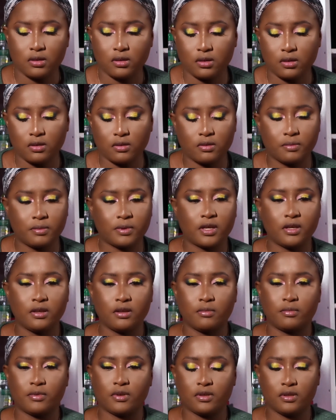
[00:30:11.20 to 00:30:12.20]
So applying
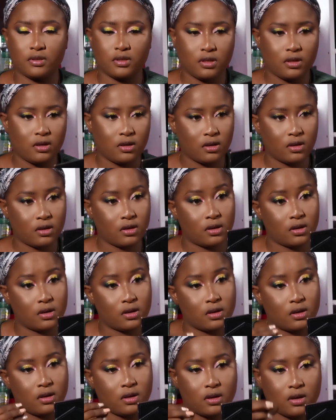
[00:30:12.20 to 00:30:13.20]
the bronzer,
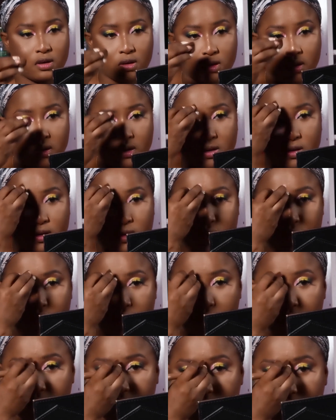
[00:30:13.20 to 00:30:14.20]

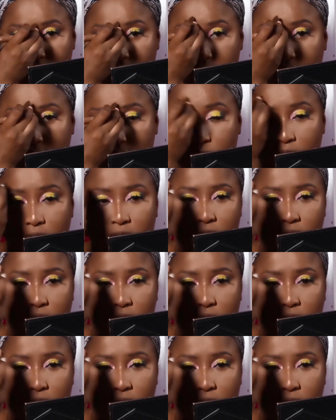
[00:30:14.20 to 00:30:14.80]
and of course